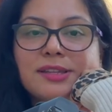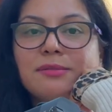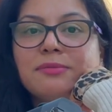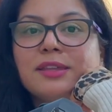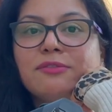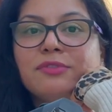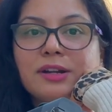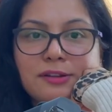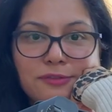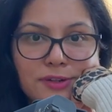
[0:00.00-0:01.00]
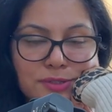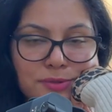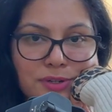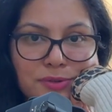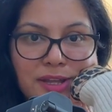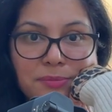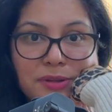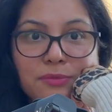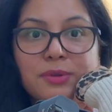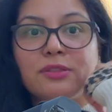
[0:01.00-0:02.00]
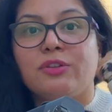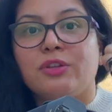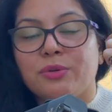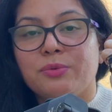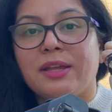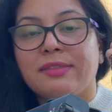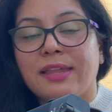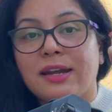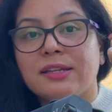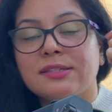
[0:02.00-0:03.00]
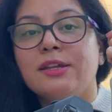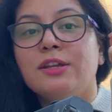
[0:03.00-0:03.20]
something wonderful is going to happen with you, and that is